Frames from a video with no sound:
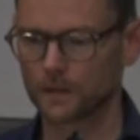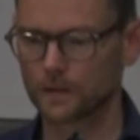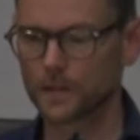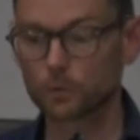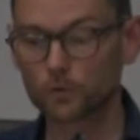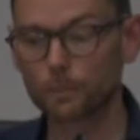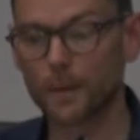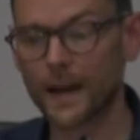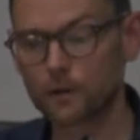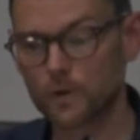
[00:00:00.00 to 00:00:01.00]
This was the
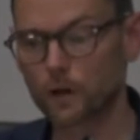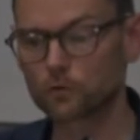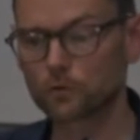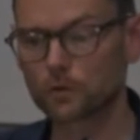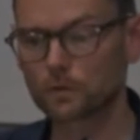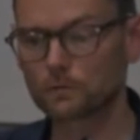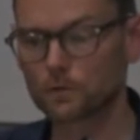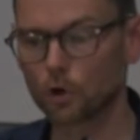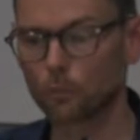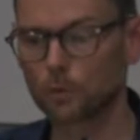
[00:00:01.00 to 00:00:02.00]
background to the
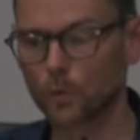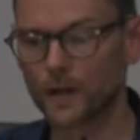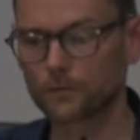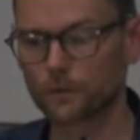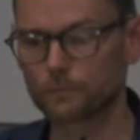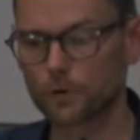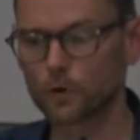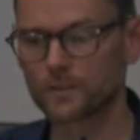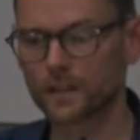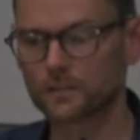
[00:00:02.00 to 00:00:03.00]
global wave of
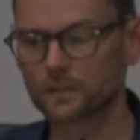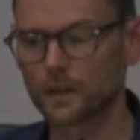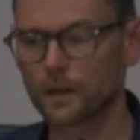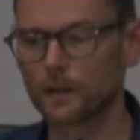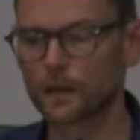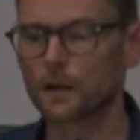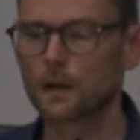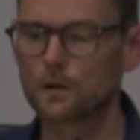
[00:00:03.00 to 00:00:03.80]
protests that